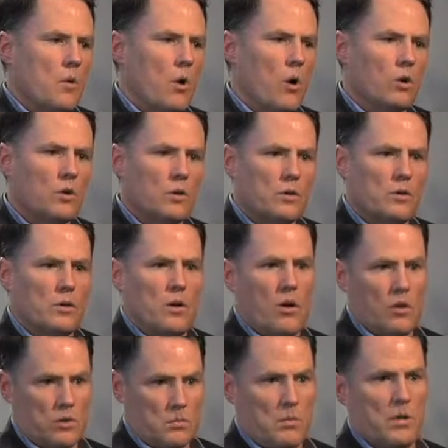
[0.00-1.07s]
All
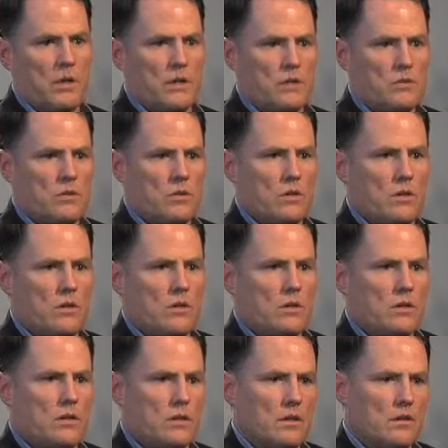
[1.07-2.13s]
our markets are
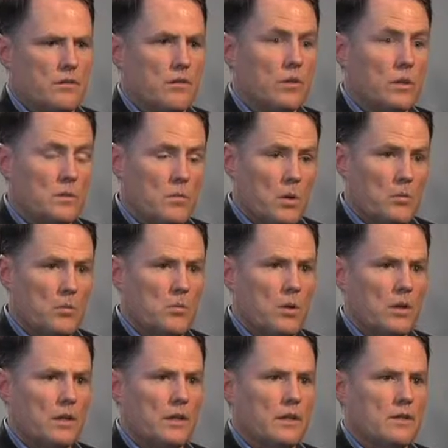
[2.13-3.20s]
fully mobile
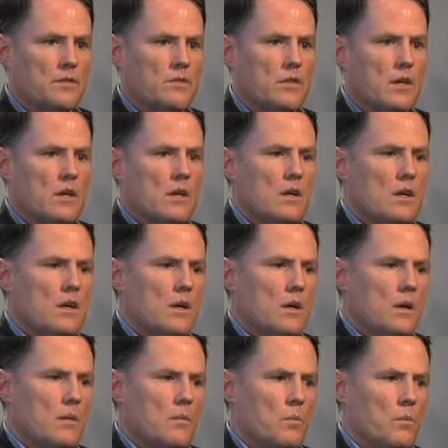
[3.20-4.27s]
markets.
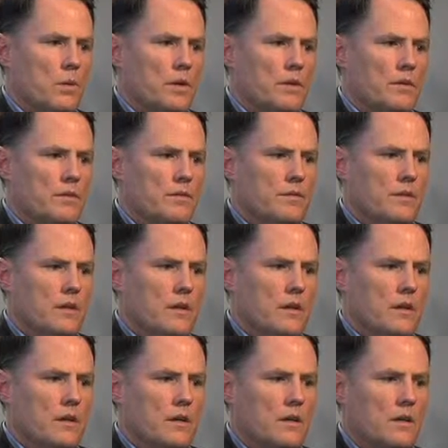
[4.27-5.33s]
We have,
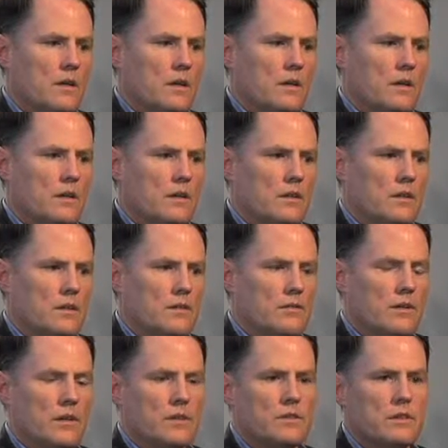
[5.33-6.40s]
I think it's
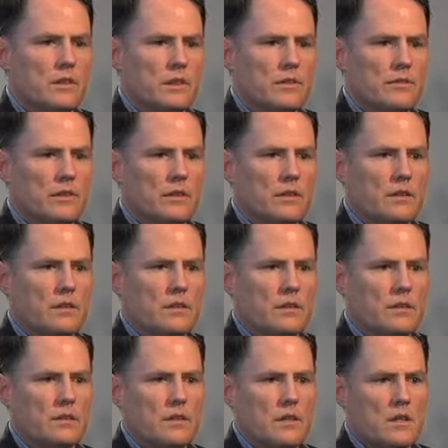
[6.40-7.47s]
very significant
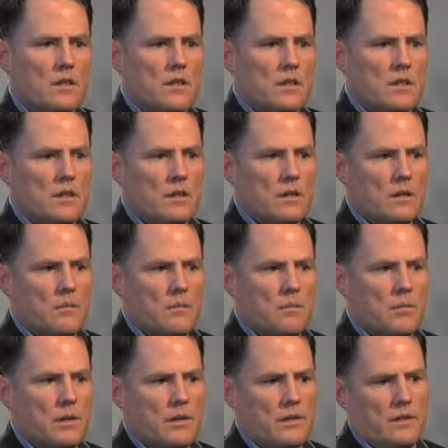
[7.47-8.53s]
that
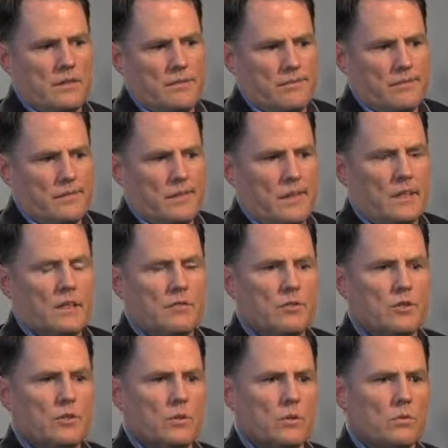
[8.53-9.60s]
by the end of
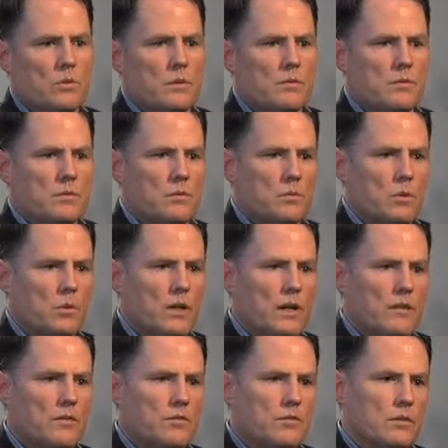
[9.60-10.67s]
June we will
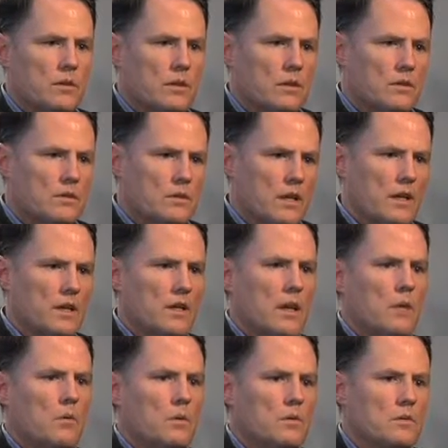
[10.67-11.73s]
have
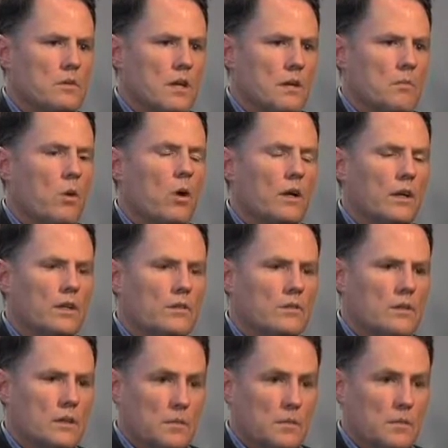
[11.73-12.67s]
10 markets